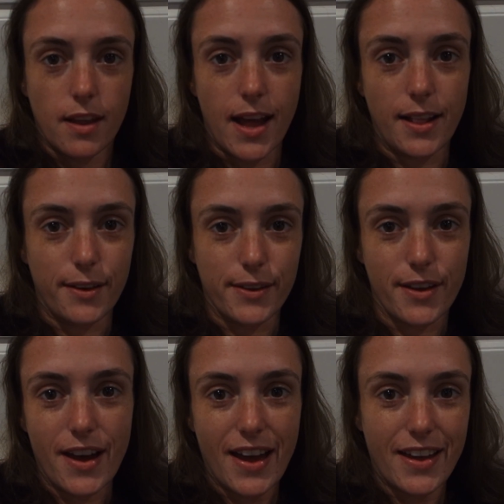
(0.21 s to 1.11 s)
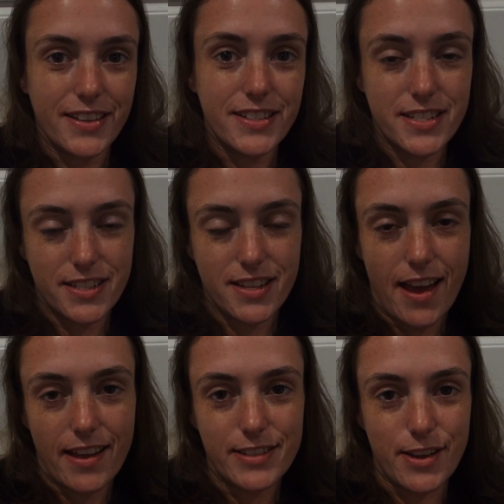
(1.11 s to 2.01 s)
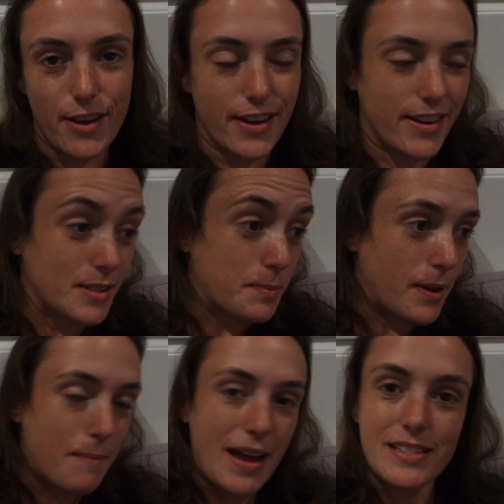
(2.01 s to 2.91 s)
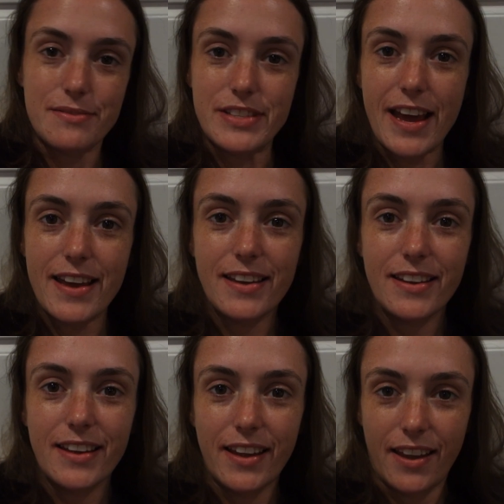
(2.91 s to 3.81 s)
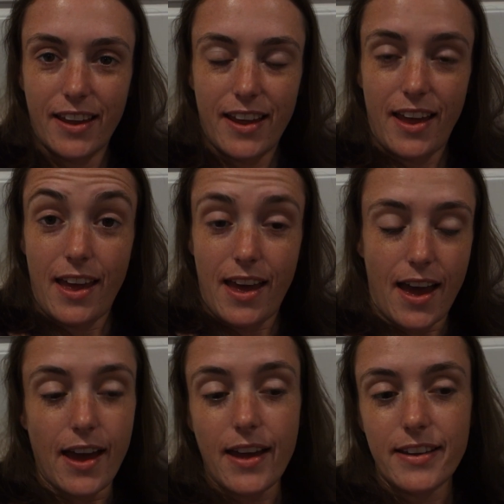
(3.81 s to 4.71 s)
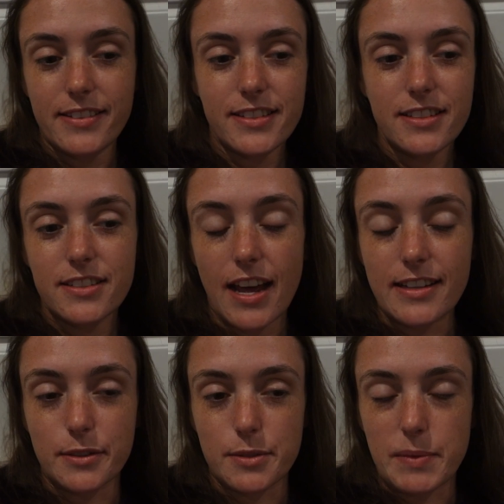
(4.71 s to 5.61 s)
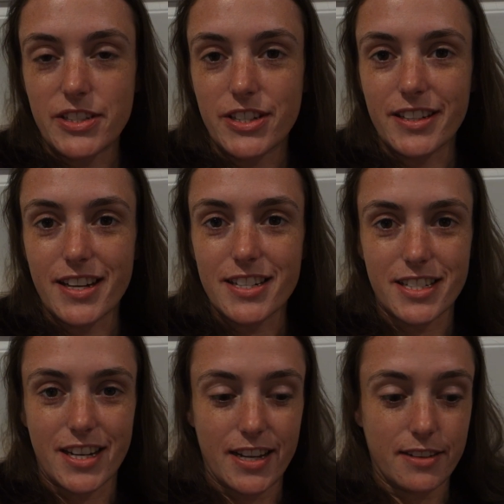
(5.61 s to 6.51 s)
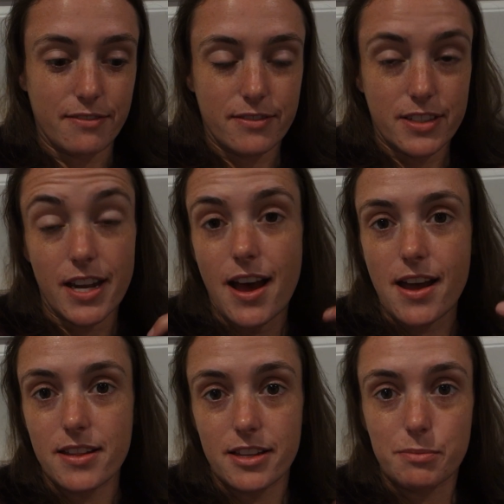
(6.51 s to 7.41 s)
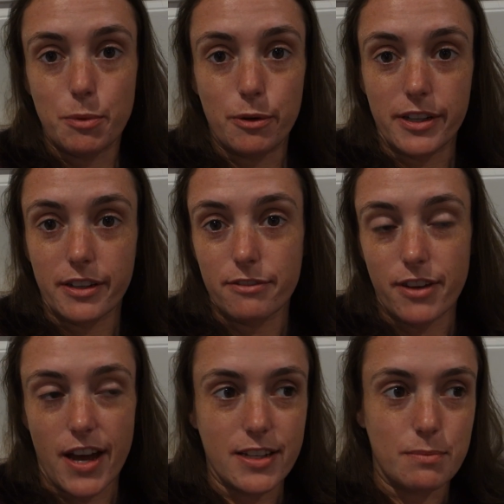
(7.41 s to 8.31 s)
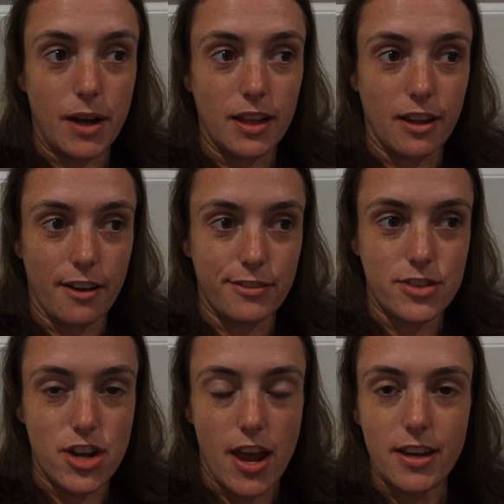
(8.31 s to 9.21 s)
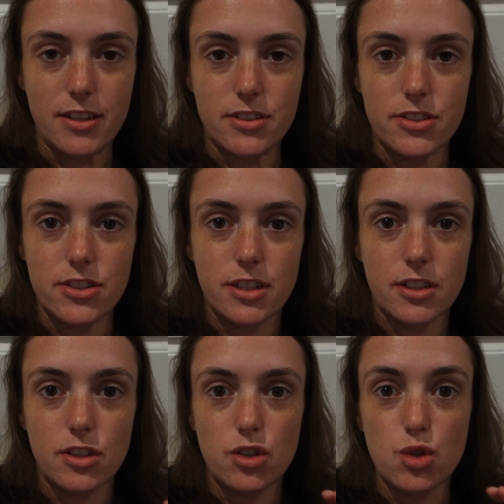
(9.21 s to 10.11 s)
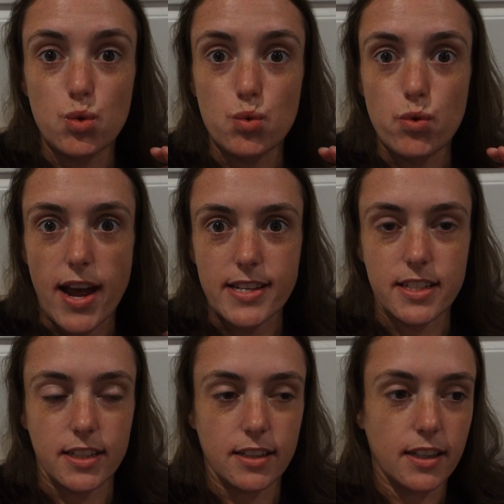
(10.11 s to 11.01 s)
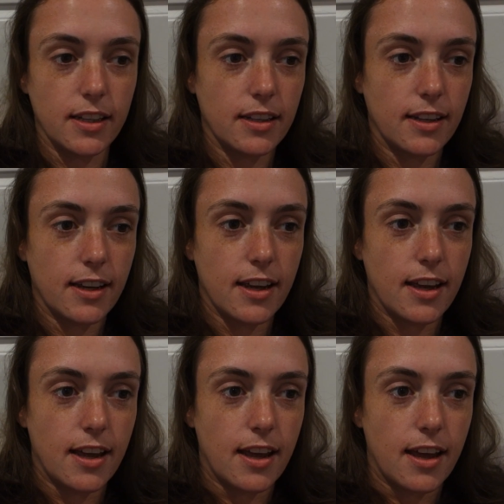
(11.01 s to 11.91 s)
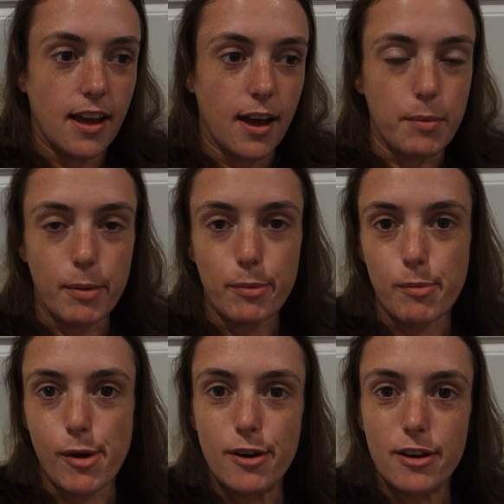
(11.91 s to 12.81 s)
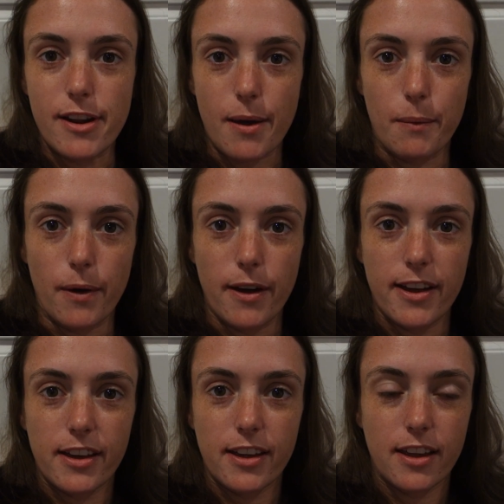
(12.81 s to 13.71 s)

Hello guys. So it's been a massive day. And as I was mentioning yesterday, today, this morning in fact, my life changed drastically. I've been promoted at work.